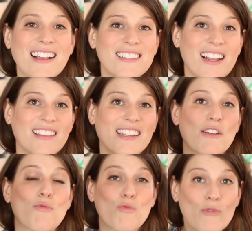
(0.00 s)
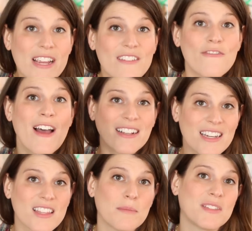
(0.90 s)
accidentally
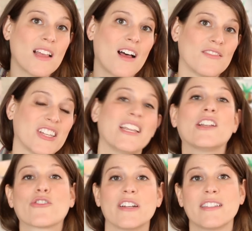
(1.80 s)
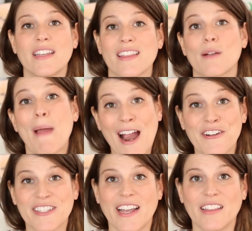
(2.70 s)
reinfecting themselves and increasing their
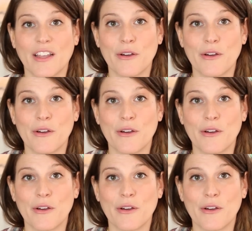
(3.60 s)
parasite